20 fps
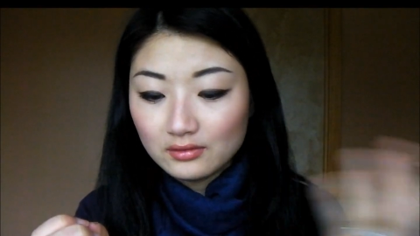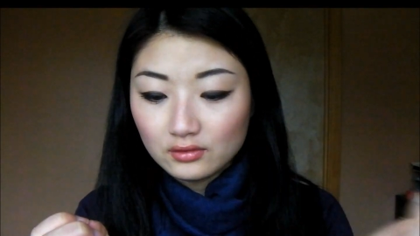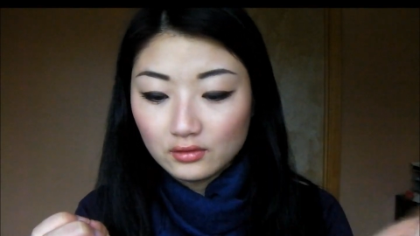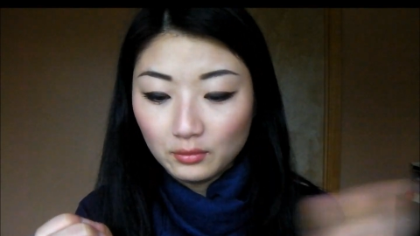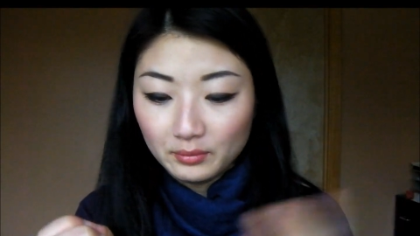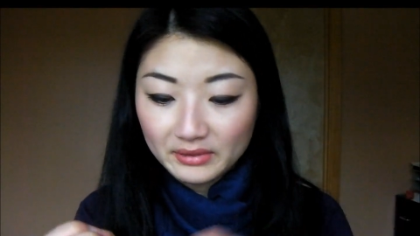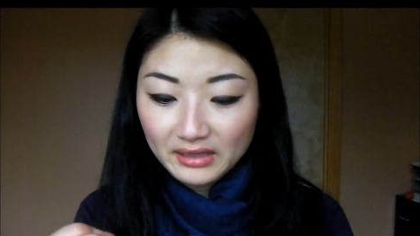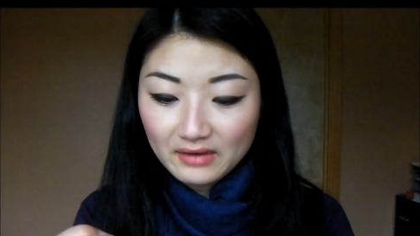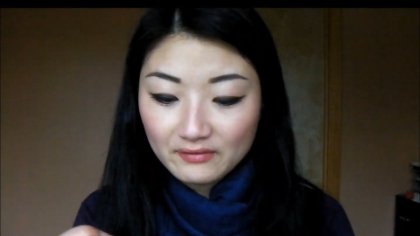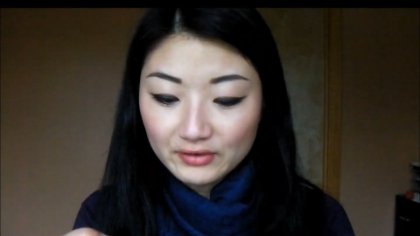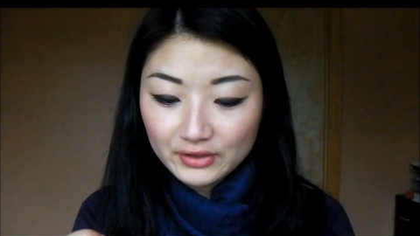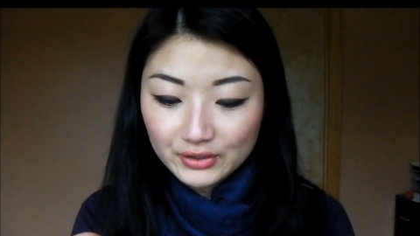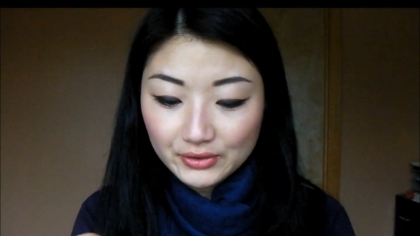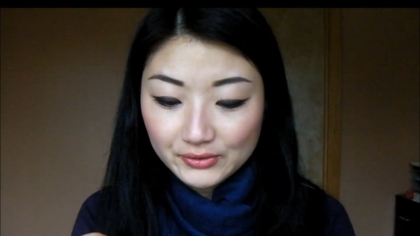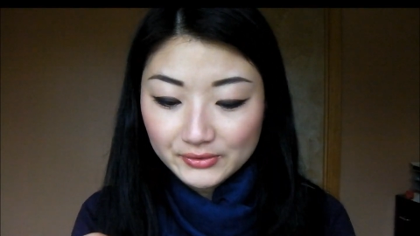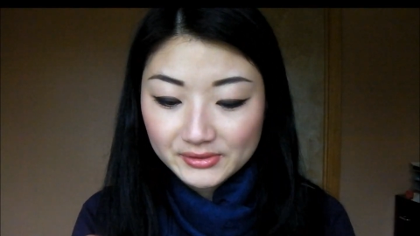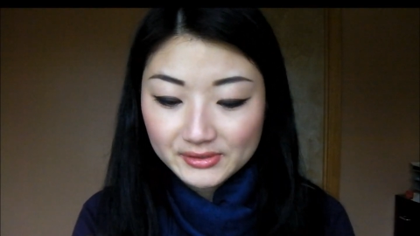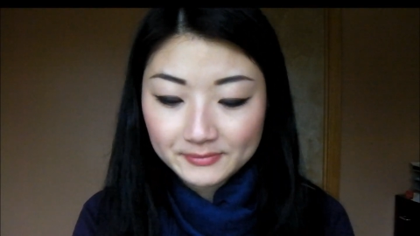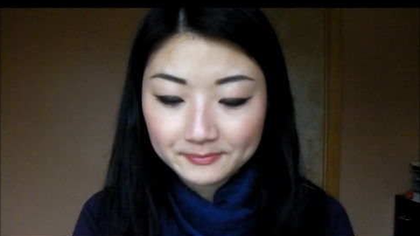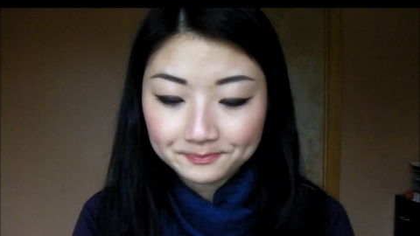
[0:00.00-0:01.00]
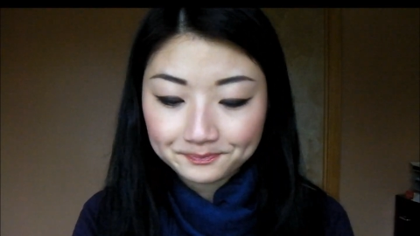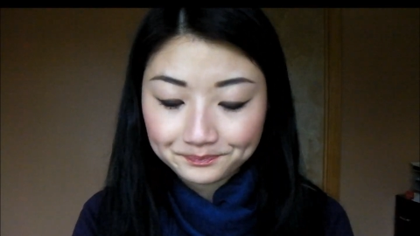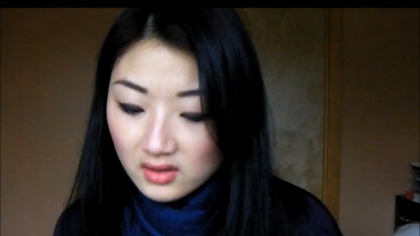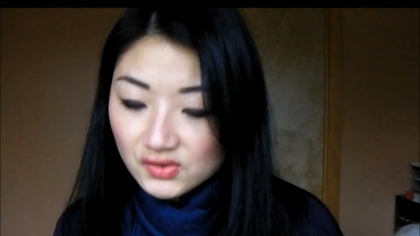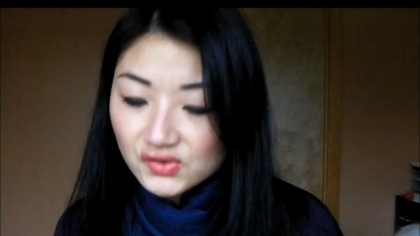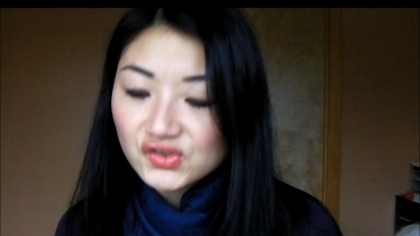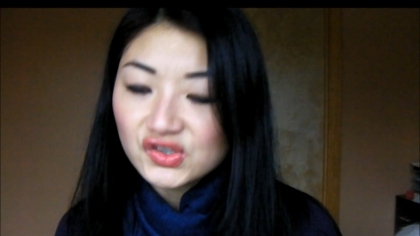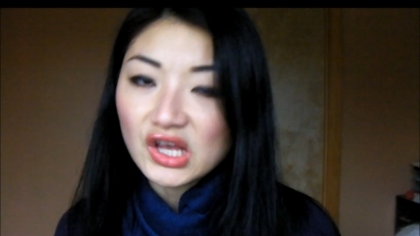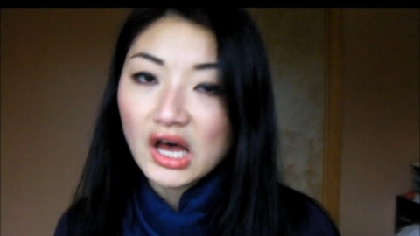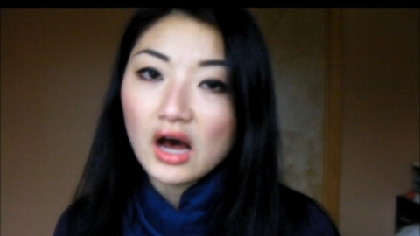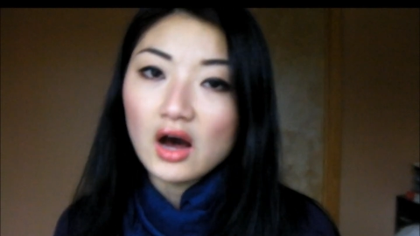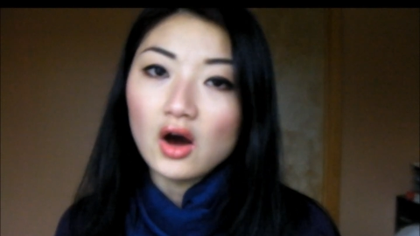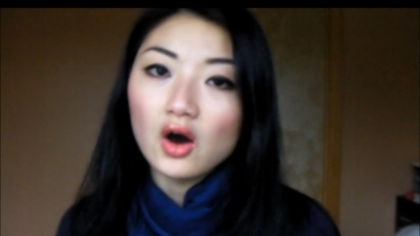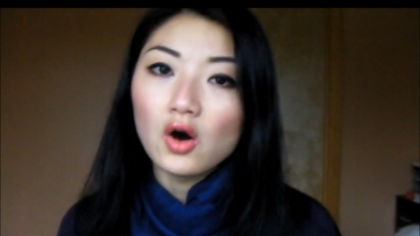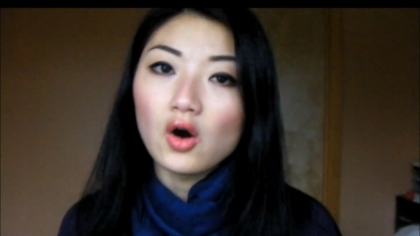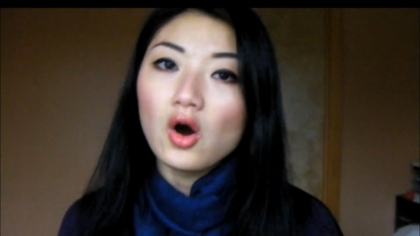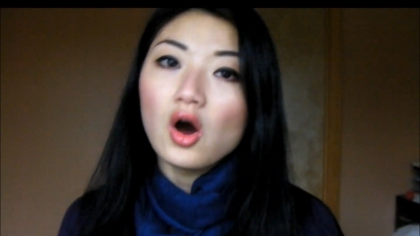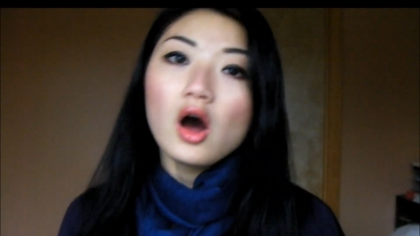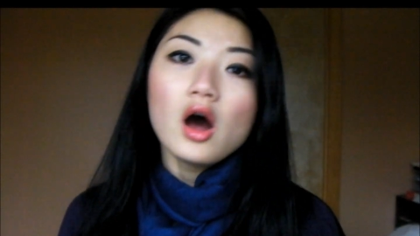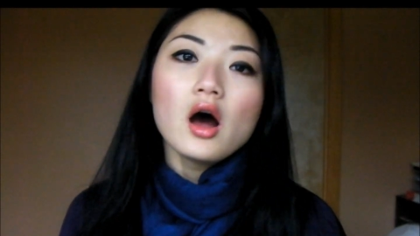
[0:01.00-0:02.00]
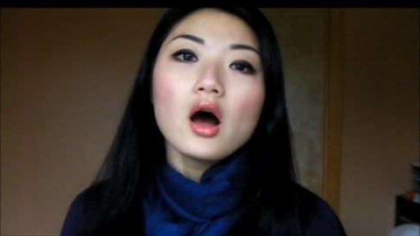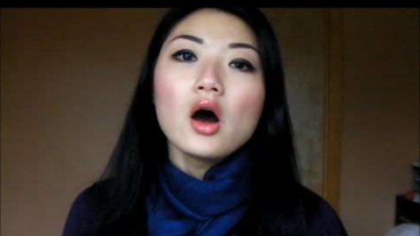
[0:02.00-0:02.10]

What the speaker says: nobody ever used. So